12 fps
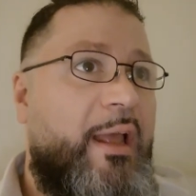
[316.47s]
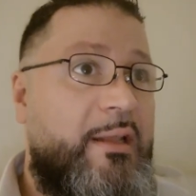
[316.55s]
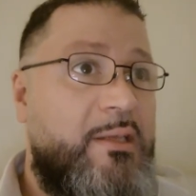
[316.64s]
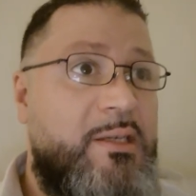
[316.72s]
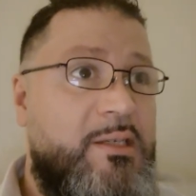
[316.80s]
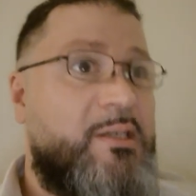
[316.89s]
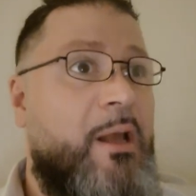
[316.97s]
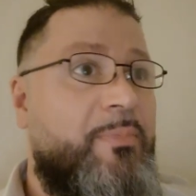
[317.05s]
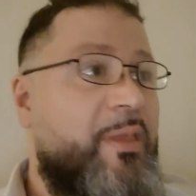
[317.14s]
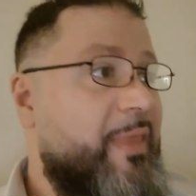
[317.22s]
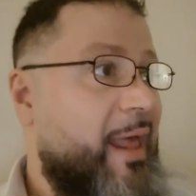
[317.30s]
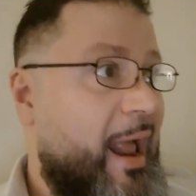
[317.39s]
And this is
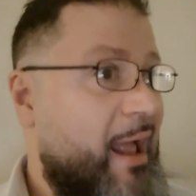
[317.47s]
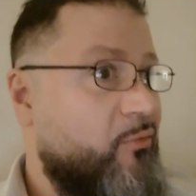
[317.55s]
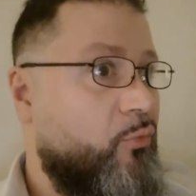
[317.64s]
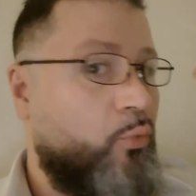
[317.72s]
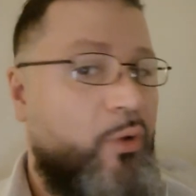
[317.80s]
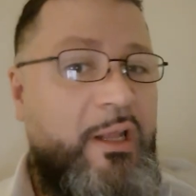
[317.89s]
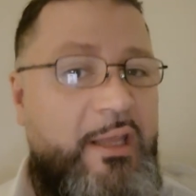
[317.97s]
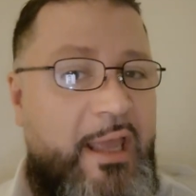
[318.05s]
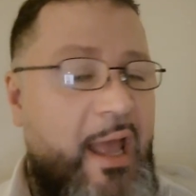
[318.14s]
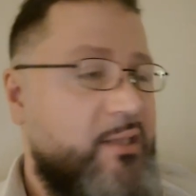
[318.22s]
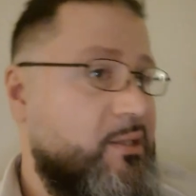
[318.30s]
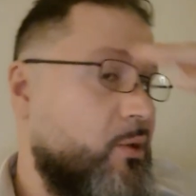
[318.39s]
something that I've really
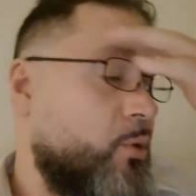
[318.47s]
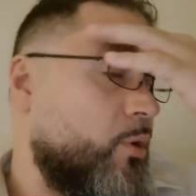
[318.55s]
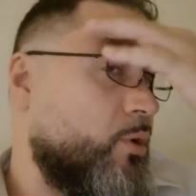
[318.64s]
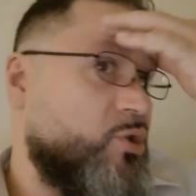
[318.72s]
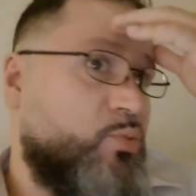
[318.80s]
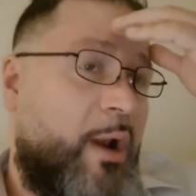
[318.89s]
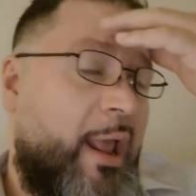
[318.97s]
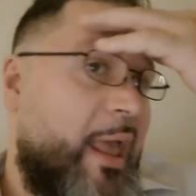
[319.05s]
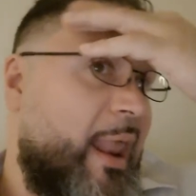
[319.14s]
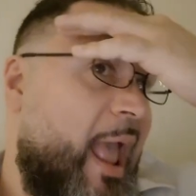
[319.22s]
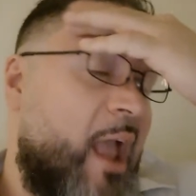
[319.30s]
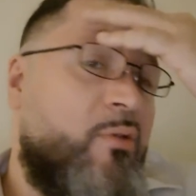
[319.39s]
had to learn, because when I
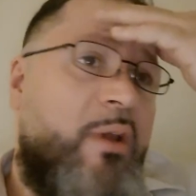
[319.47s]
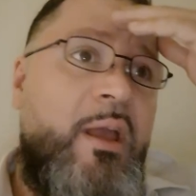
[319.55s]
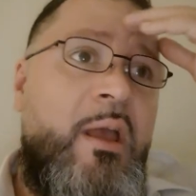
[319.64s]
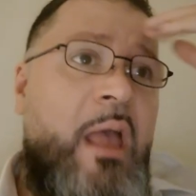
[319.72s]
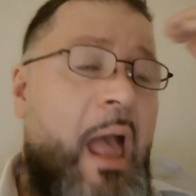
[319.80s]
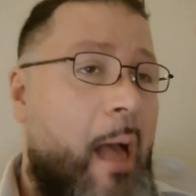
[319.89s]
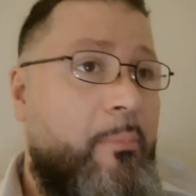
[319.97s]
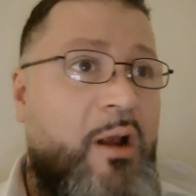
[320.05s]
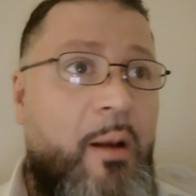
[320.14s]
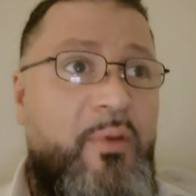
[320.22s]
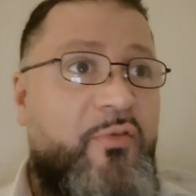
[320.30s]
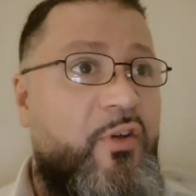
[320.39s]
get angry, I'm
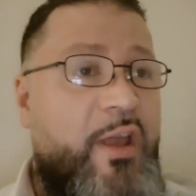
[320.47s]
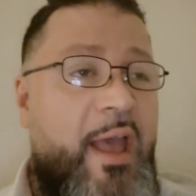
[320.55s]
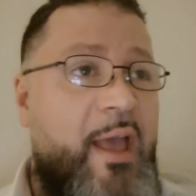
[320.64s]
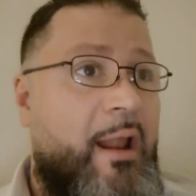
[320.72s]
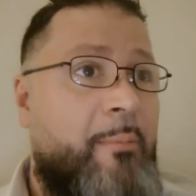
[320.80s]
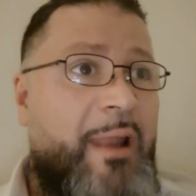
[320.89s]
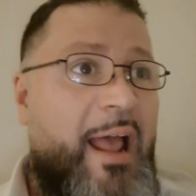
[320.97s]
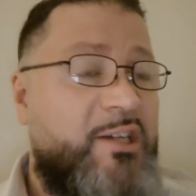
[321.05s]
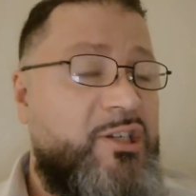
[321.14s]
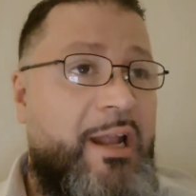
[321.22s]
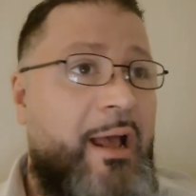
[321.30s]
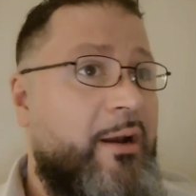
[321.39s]
coming for your head. I'm
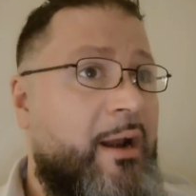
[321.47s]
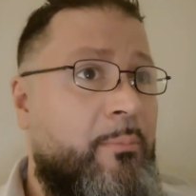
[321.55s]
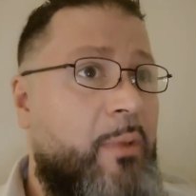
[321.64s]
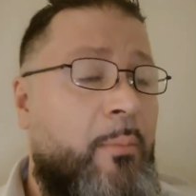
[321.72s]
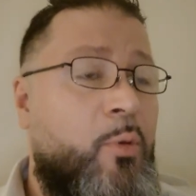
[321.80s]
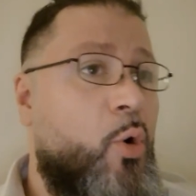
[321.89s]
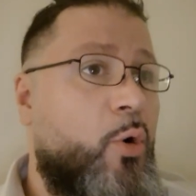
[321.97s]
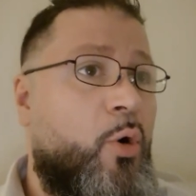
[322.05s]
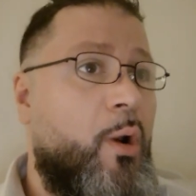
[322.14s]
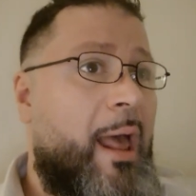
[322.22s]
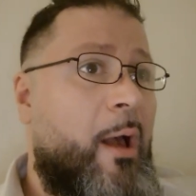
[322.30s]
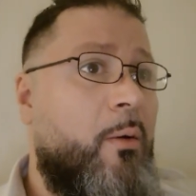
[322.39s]
lashing out and I'm going
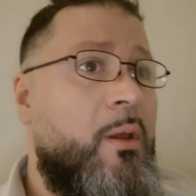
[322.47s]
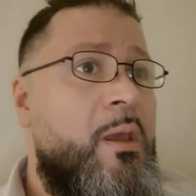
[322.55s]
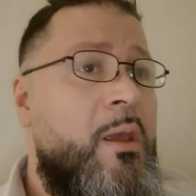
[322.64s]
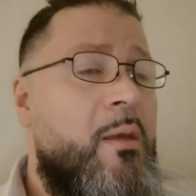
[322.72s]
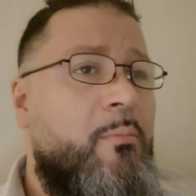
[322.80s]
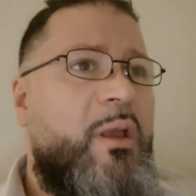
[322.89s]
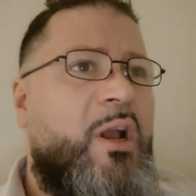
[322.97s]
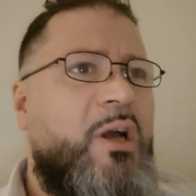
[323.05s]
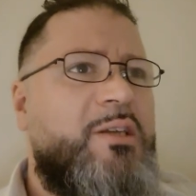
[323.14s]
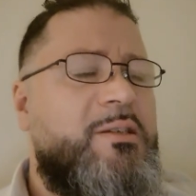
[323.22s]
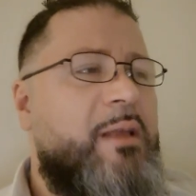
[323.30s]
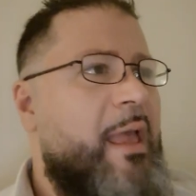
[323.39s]
all out,
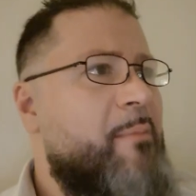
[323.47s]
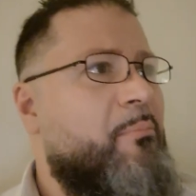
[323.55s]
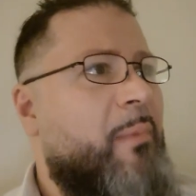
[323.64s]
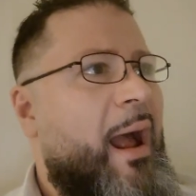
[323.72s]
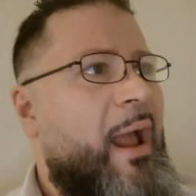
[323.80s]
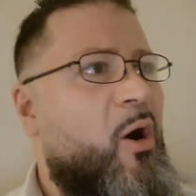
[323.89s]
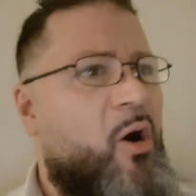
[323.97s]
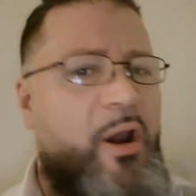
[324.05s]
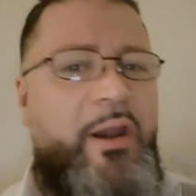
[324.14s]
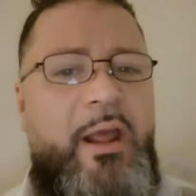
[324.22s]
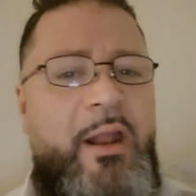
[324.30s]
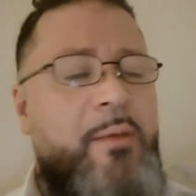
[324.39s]
because in my
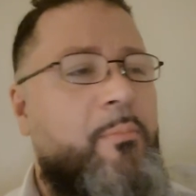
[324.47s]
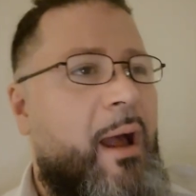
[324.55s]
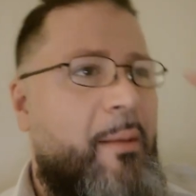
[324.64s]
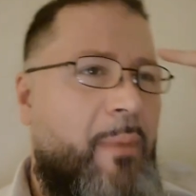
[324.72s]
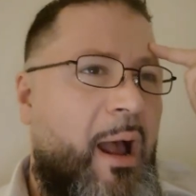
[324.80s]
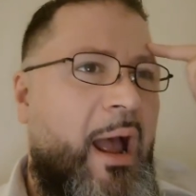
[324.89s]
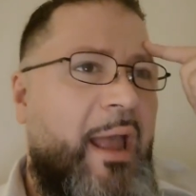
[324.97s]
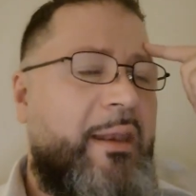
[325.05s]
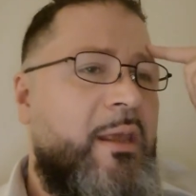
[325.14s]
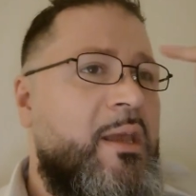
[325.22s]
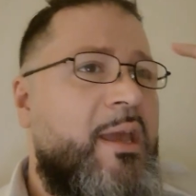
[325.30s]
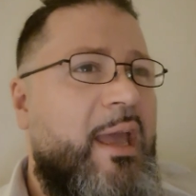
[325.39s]
heart and in my
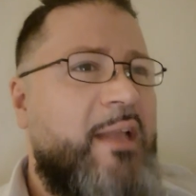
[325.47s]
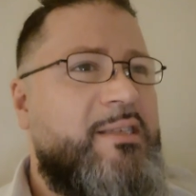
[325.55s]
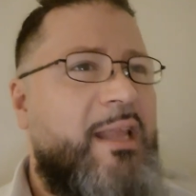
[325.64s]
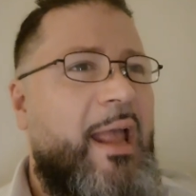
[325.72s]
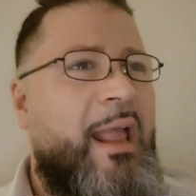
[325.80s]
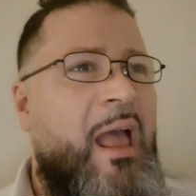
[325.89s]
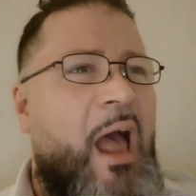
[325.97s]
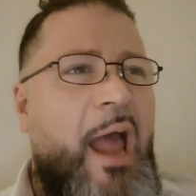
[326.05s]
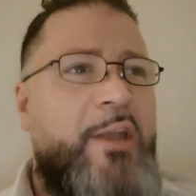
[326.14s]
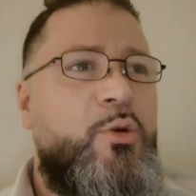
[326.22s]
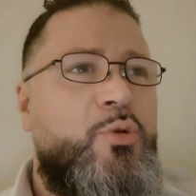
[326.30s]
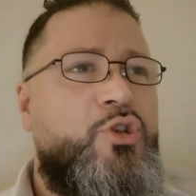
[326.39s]
mind, it's like
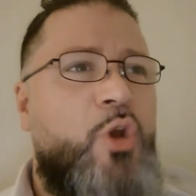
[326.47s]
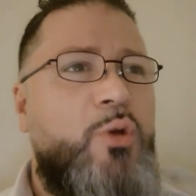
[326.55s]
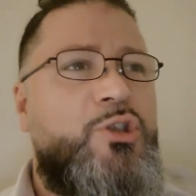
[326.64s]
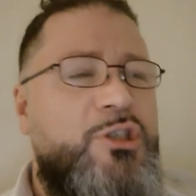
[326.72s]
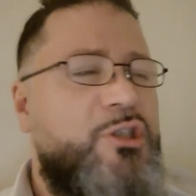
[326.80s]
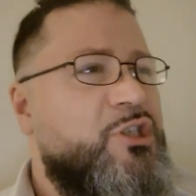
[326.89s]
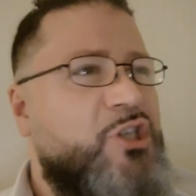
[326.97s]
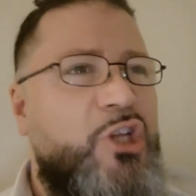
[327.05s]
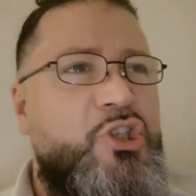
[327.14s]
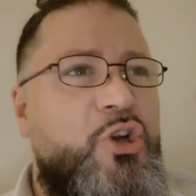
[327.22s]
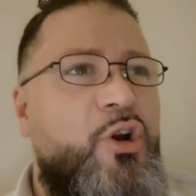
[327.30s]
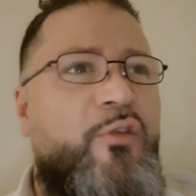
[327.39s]
I do
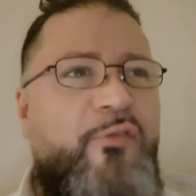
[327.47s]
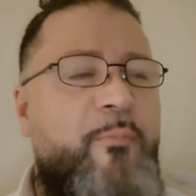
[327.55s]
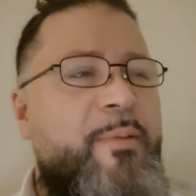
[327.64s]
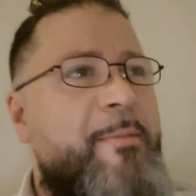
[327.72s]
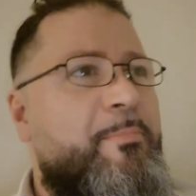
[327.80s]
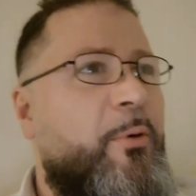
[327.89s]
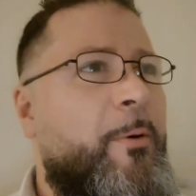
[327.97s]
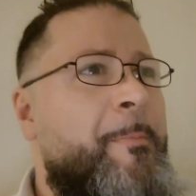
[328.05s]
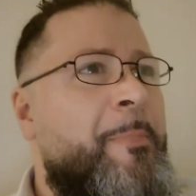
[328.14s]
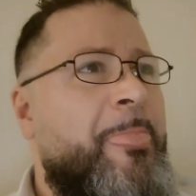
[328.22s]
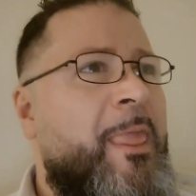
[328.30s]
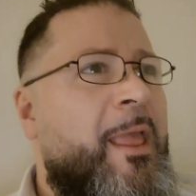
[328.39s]
such good for people,
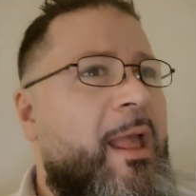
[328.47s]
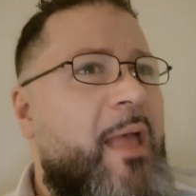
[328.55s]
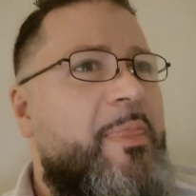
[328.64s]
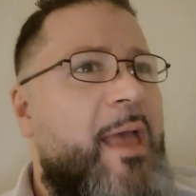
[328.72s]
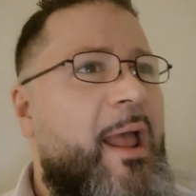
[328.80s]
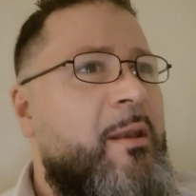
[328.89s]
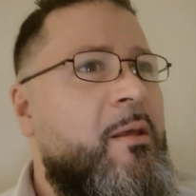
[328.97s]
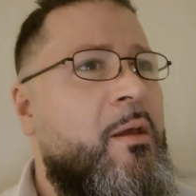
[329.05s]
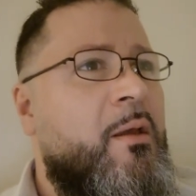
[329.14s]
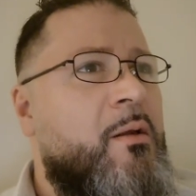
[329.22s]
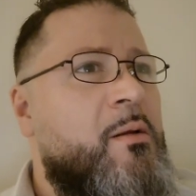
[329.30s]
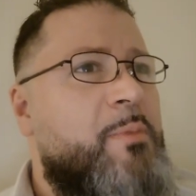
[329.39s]
and then
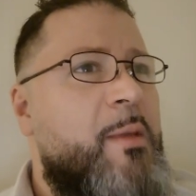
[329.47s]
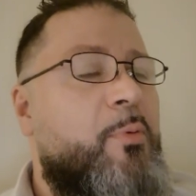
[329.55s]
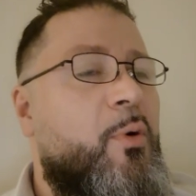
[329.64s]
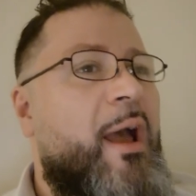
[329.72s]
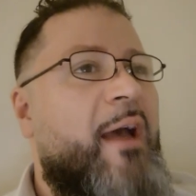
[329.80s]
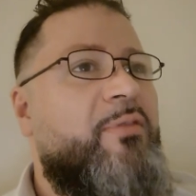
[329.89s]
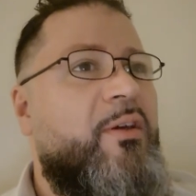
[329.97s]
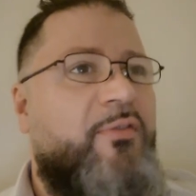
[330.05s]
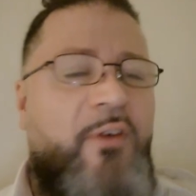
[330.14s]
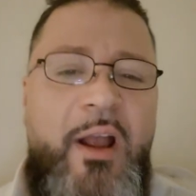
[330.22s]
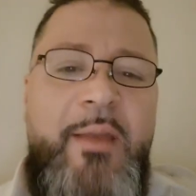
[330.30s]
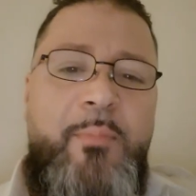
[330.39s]
people have the
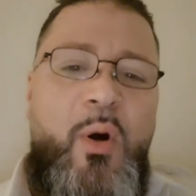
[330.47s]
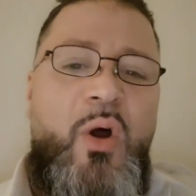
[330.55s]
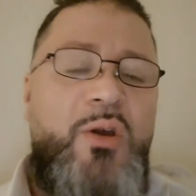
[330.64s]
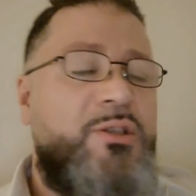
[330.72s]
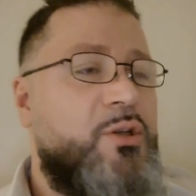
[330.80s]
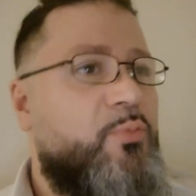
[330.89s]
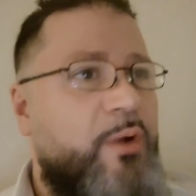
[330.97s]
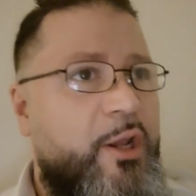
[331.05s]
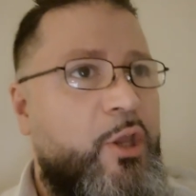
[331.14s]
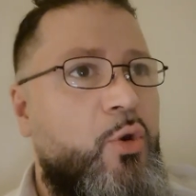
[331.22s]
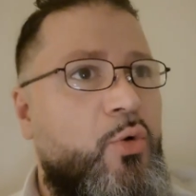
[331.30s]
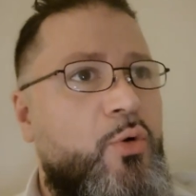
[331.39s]
fucking balls to
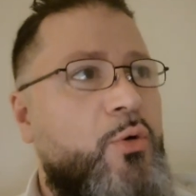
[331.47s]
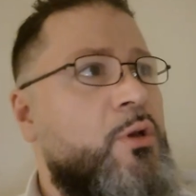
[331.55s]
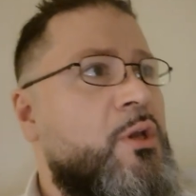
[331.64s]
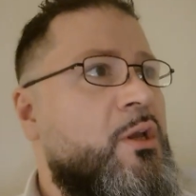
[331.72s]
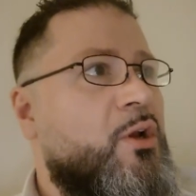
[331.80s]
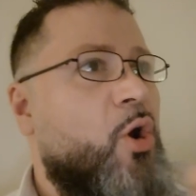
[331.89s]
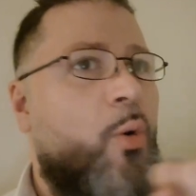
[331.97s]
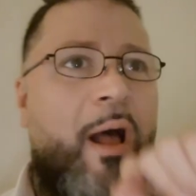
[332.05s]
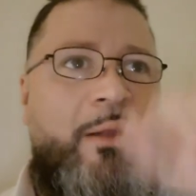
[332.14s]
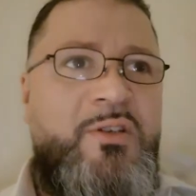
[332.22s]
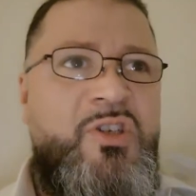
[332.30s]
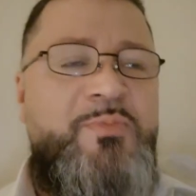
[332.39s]
ridicule, go
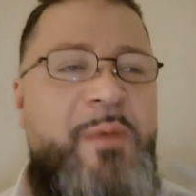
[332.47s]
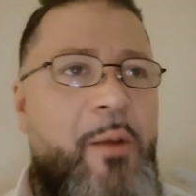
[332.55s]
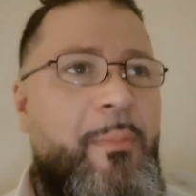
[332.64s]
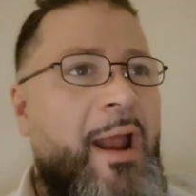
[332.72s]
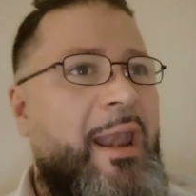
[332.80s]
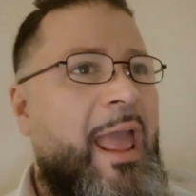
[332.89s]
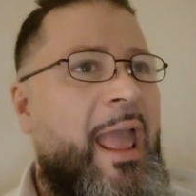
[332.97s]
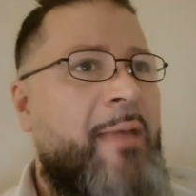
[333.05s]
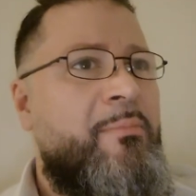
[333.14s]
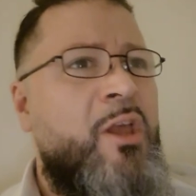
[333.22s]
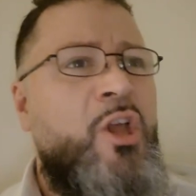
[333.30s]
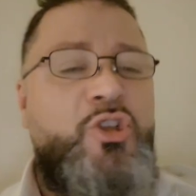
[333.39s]
out and smear my
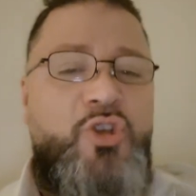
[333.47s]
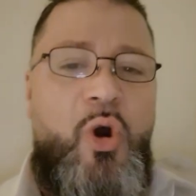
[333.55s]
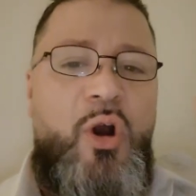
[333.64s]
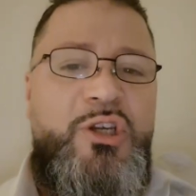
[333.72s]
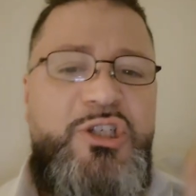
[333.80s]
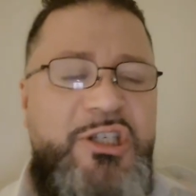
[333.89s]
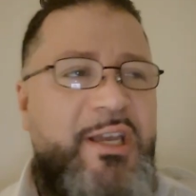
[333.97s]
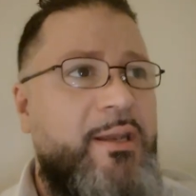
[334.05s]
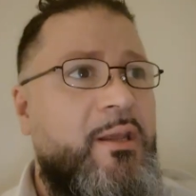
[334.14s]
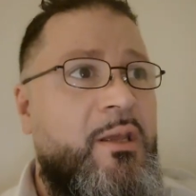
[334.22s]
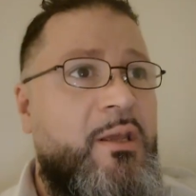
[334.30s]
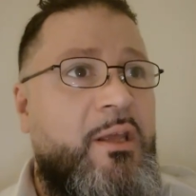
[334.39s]
name, talk shit.